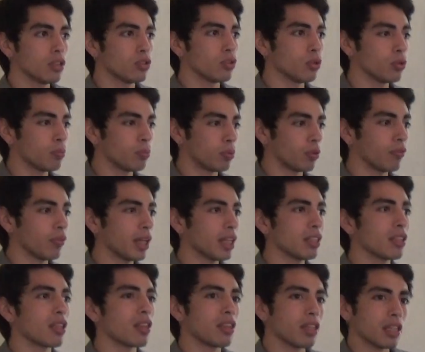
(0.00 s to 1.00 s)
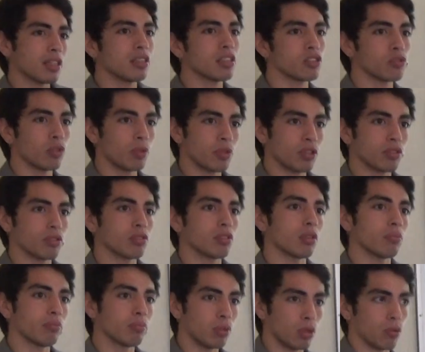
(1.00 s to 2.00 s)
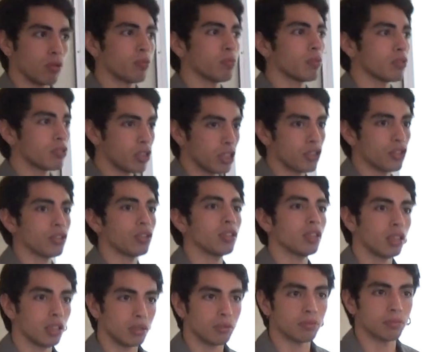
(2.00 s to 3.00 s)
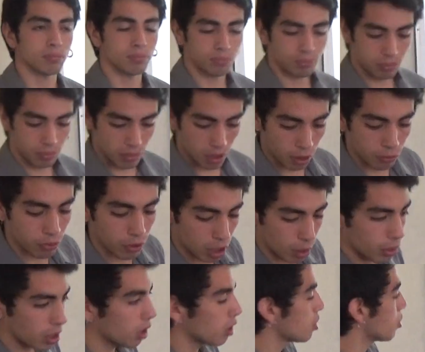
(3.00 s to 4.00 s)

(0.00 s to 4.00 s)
to provide thick descriptions of both procedure and the phenomenon